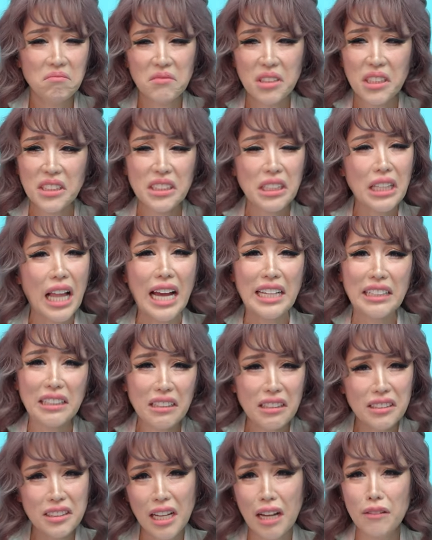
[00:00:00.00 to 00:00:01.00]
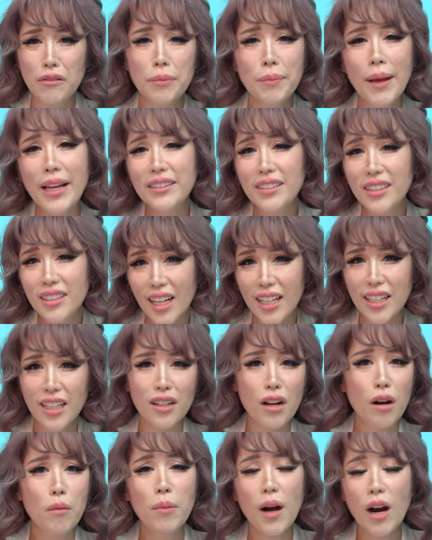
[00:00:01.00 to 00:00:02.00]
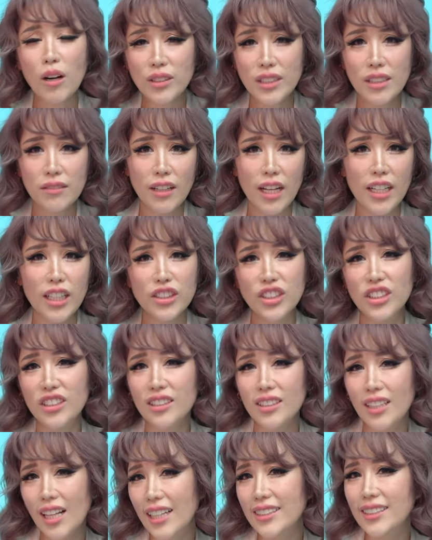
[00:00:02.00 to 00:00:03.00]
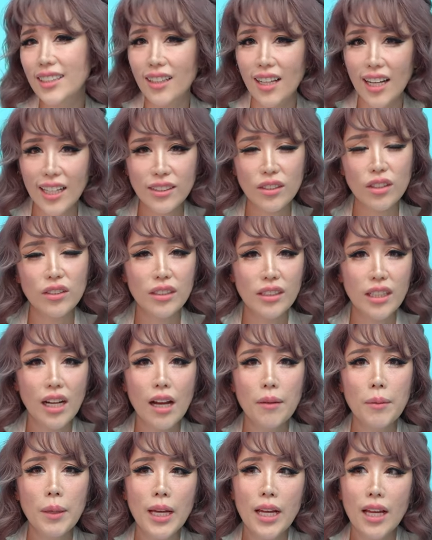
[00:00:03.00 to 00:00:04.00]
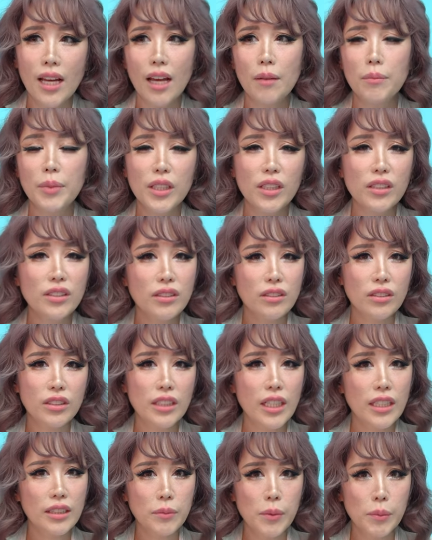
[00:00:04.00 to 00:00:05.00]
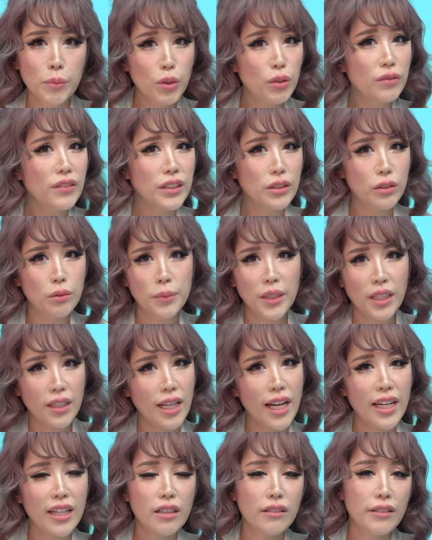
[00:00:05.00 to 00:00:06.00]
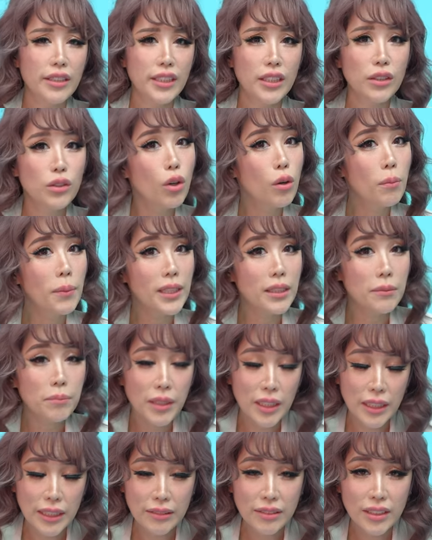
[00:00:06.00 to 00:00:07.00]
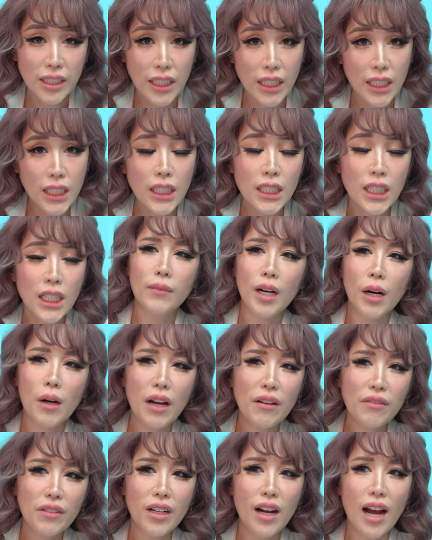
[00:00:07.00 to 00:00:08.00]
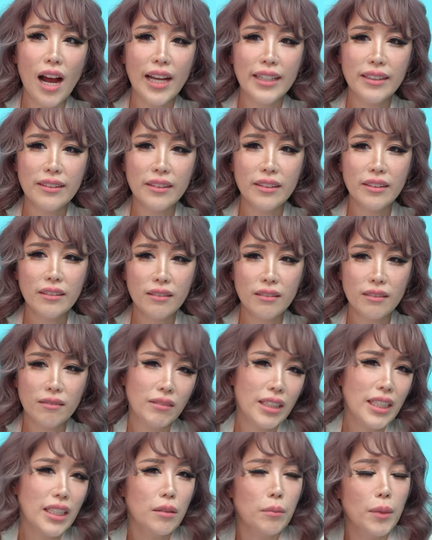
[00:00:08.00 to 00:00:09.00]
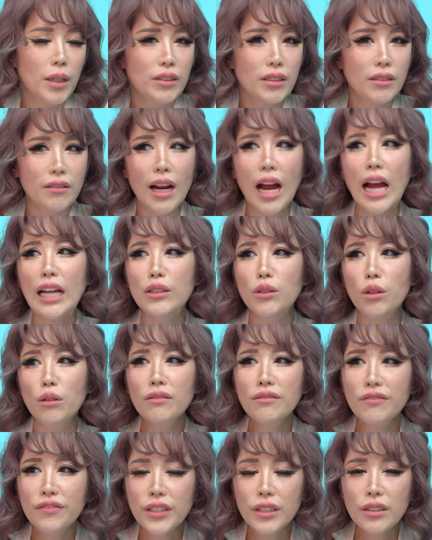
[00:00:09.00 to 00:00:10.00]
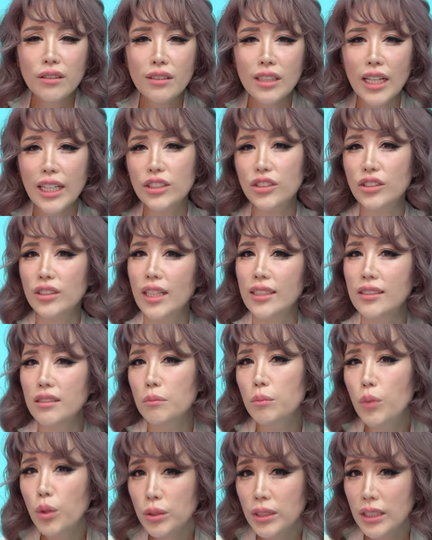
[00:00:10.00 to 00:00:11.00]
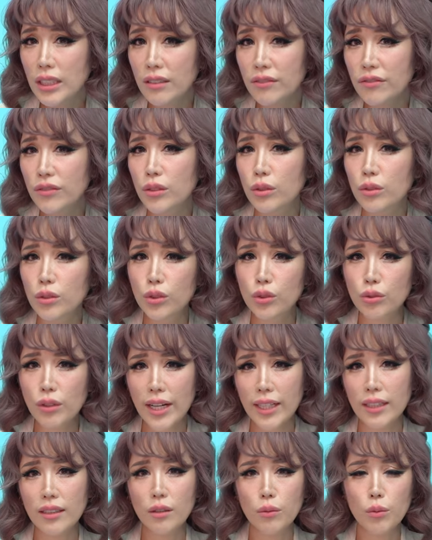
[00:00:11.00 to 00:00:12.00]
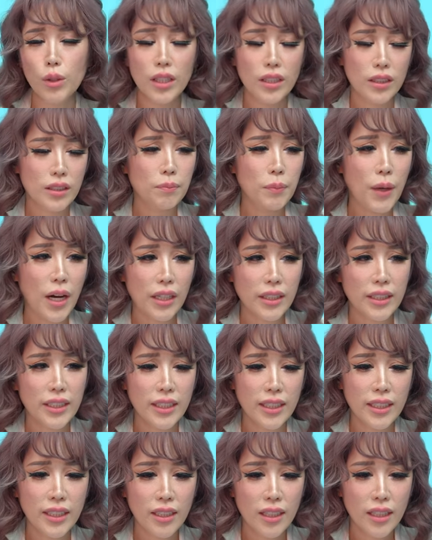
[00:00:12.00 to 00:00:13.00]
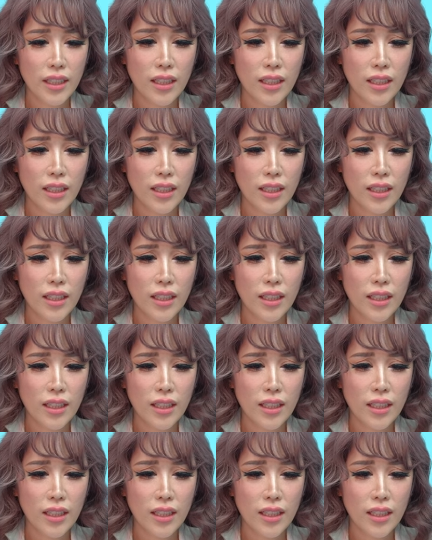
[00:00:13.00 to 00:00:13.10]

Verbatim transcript: is a liar, it's an unrepentant mm. liar, compulsive liar. She just lies and lies all the time. And because she has been proven to be a liar already, nobody believes her. However, I think about it, right, I don't feel like she has a motive to drag Workers' Party